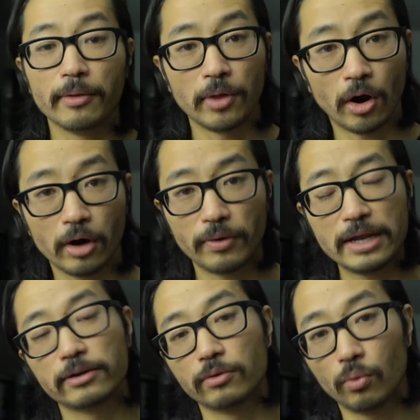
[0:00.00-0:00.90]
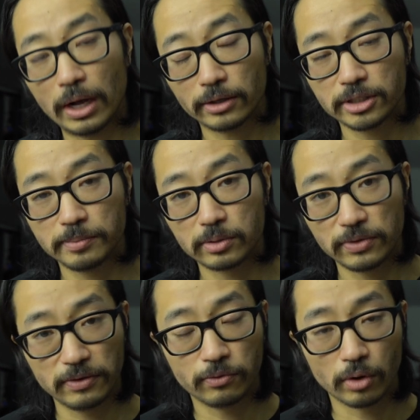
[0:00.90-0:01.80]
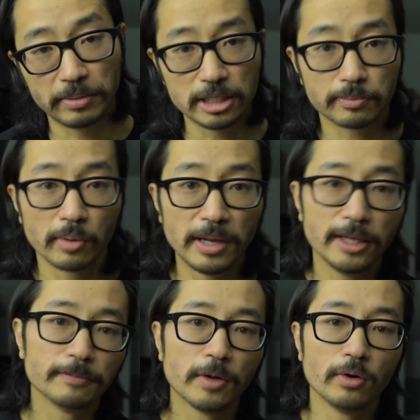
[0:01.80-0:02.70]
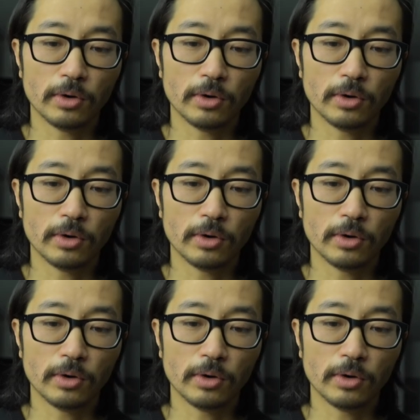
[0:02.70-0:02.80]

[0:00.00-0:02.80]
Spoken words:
The heart rate while sleeping was 54 beats per minute.